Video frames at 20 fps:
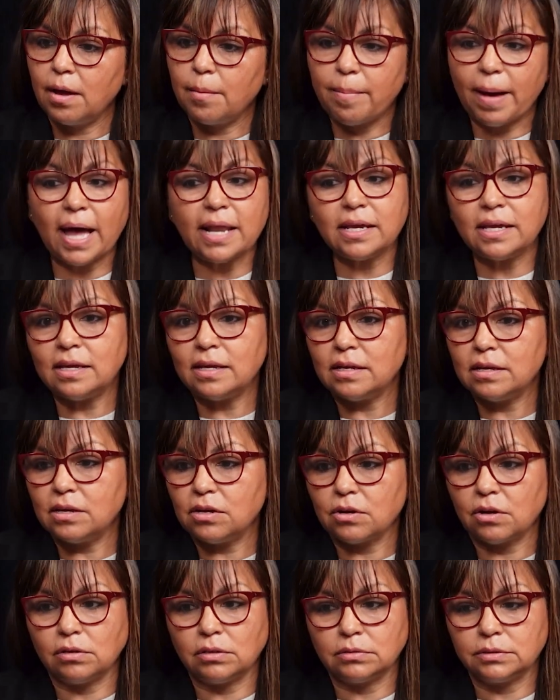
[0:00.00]
Patty,
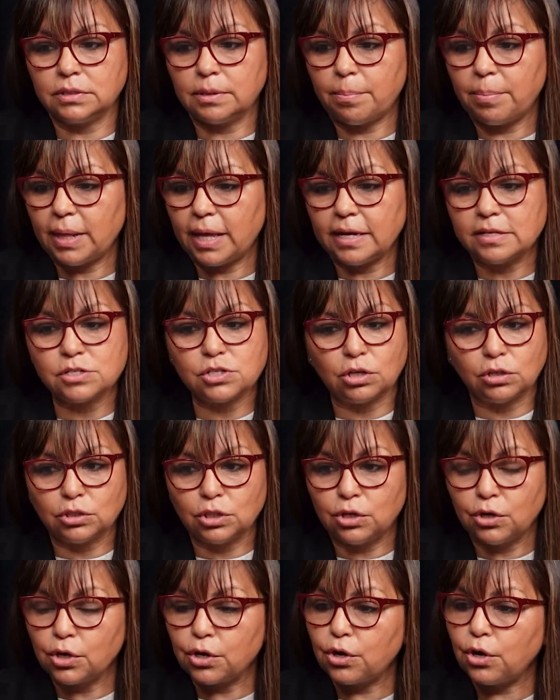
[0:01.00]
the plants don't
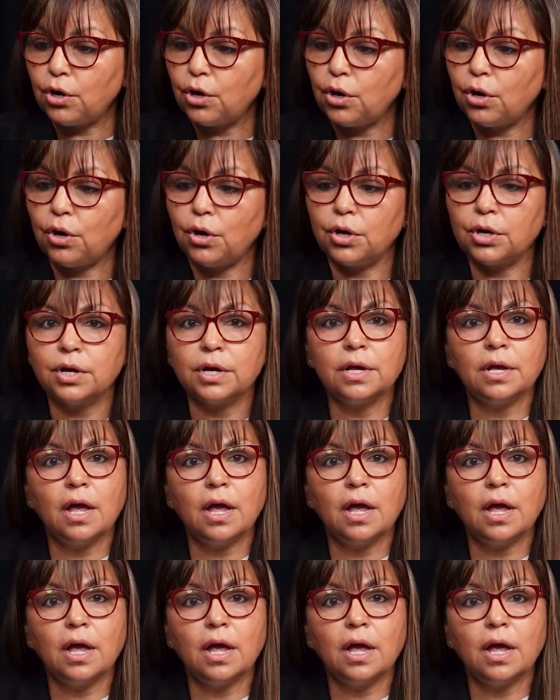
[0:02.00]
look good.